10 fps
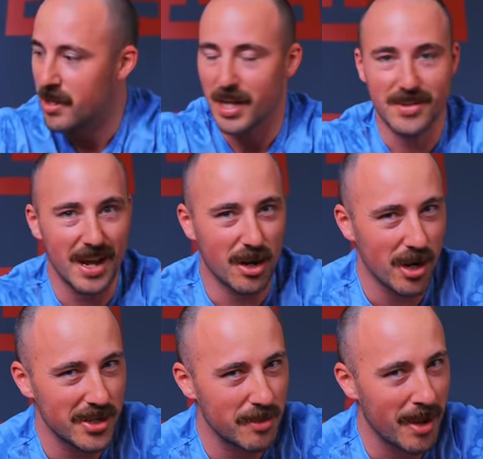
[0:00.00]
it's not a
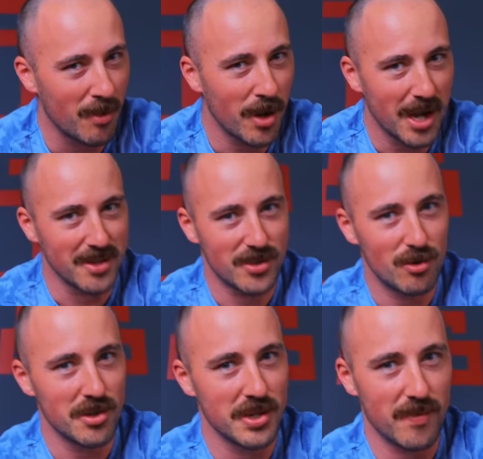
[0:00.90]
crazy amount of weight. It's
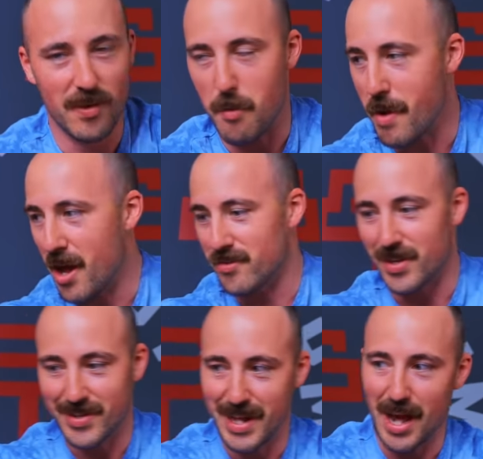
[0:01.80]
275 pounds.
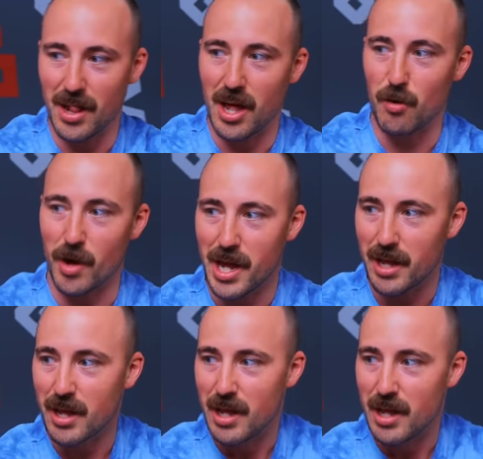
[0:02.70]
It's not a lot of weight.